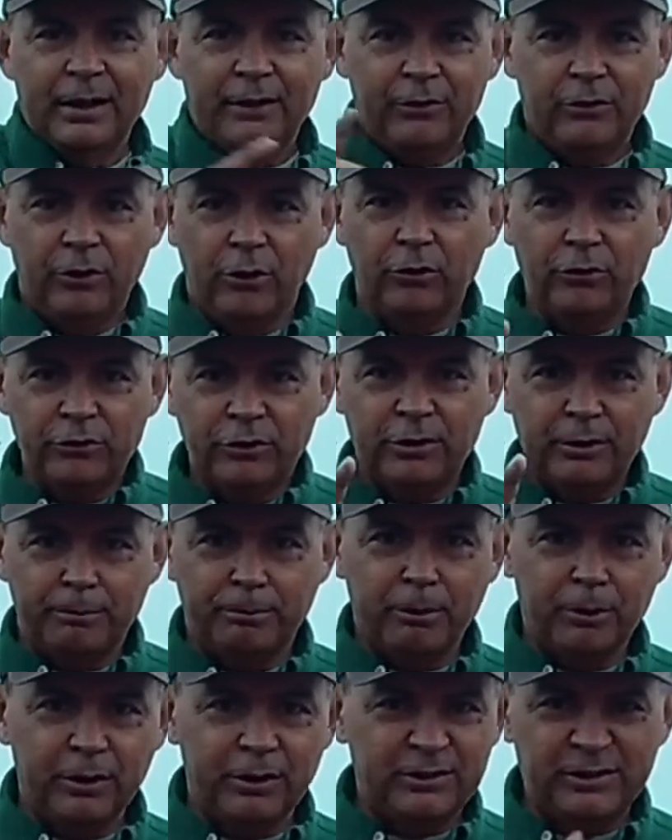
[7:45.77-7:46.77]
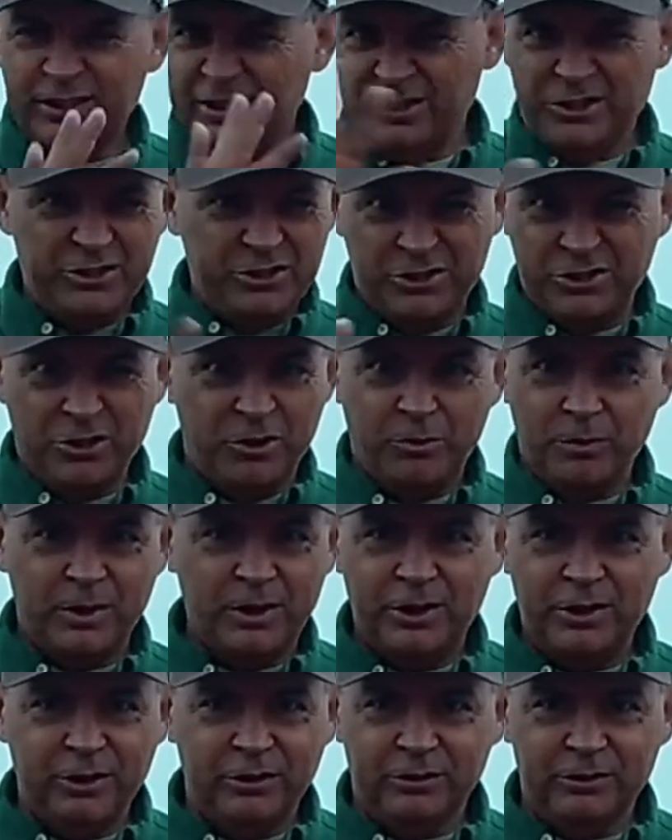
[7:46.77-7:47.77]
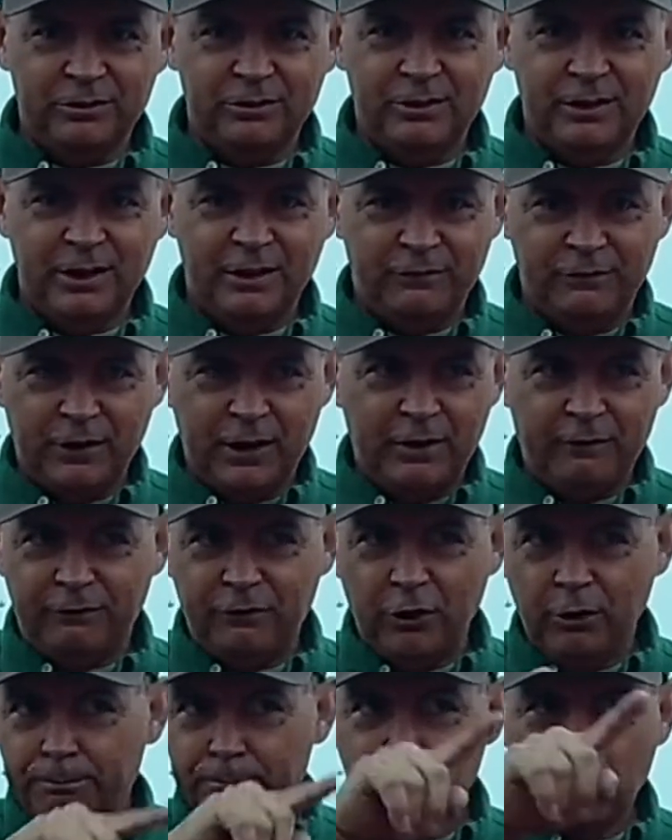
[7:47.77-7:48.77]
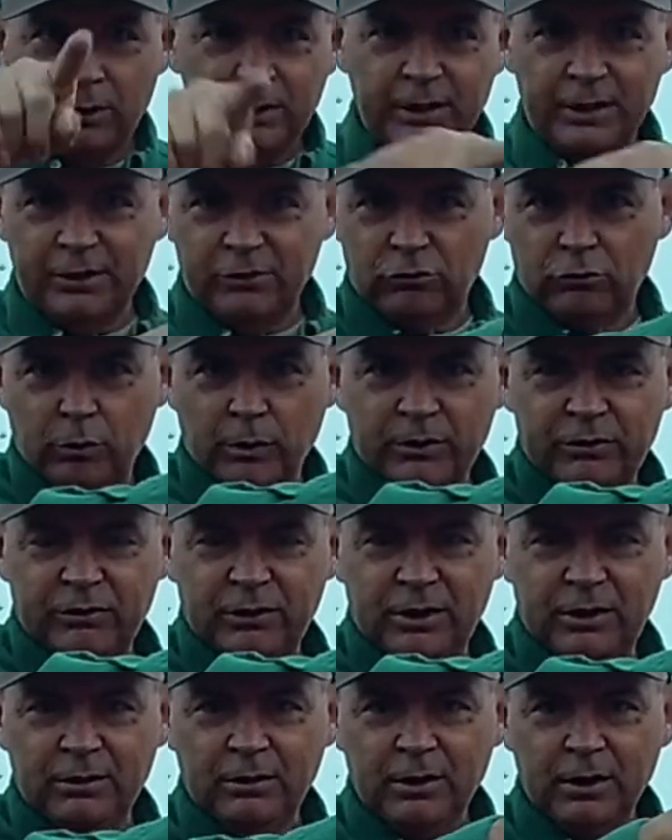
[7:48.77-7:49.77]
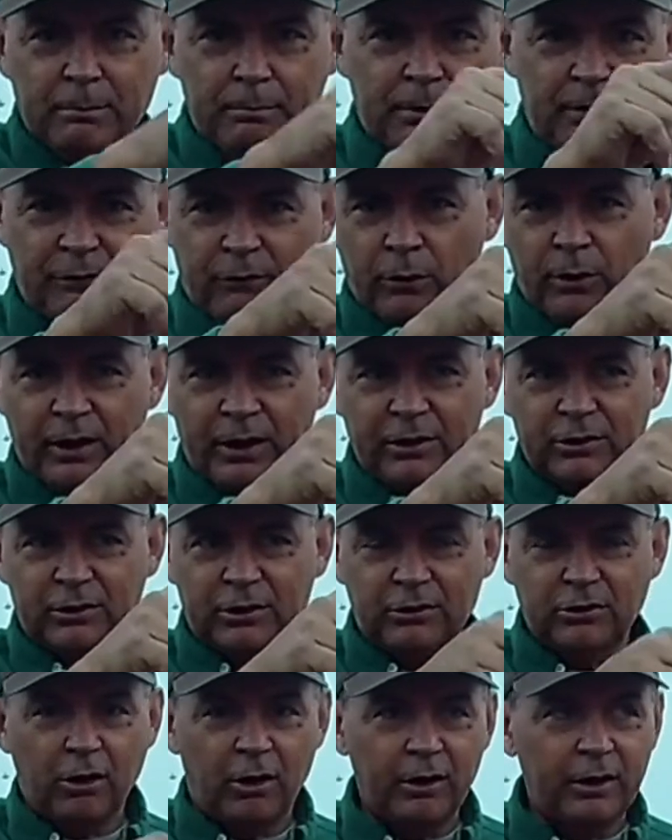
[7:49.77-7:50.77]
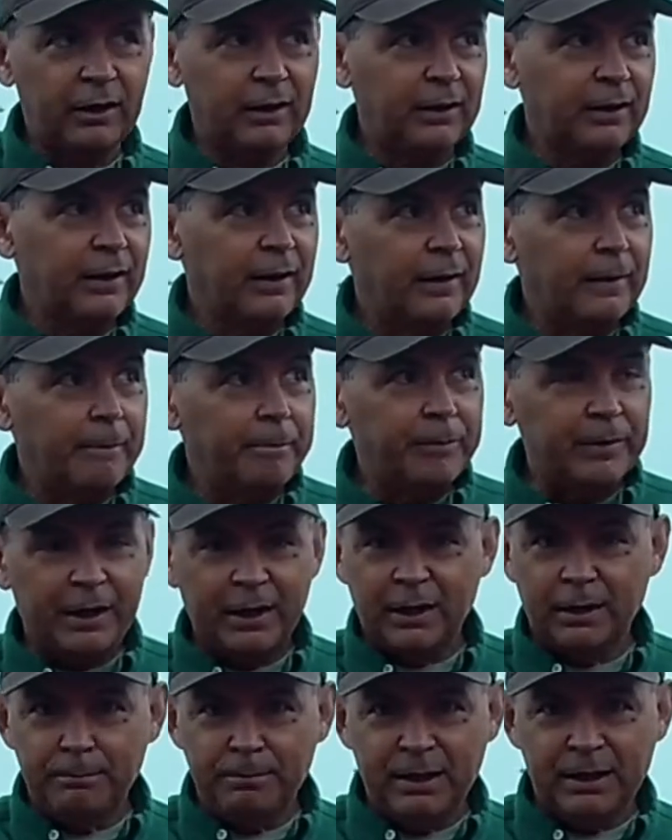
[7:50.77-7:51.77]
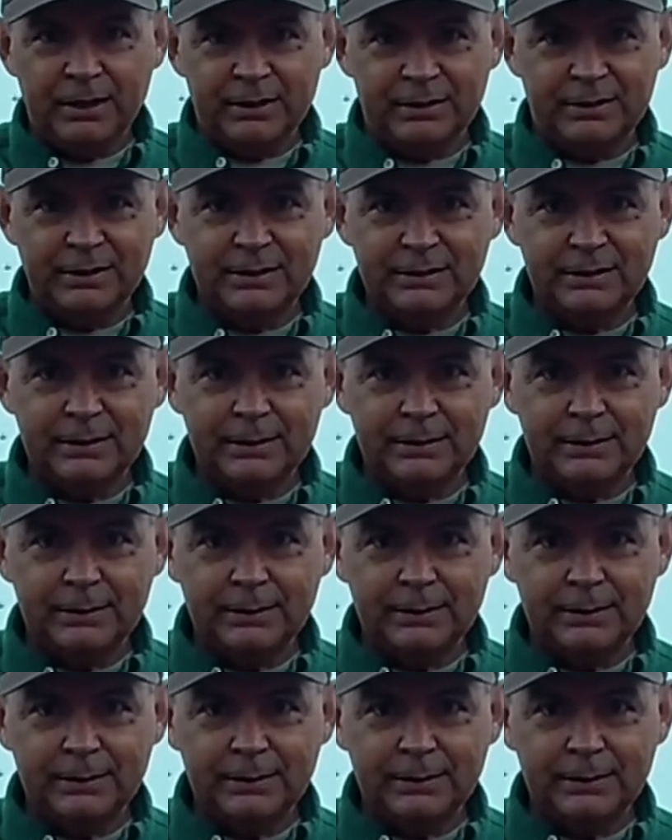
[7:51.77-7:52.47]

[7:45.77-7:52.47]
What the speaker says: Those are the bullets that you don't want to use. If your bullet is twisting before it gets to target, it can be consistent,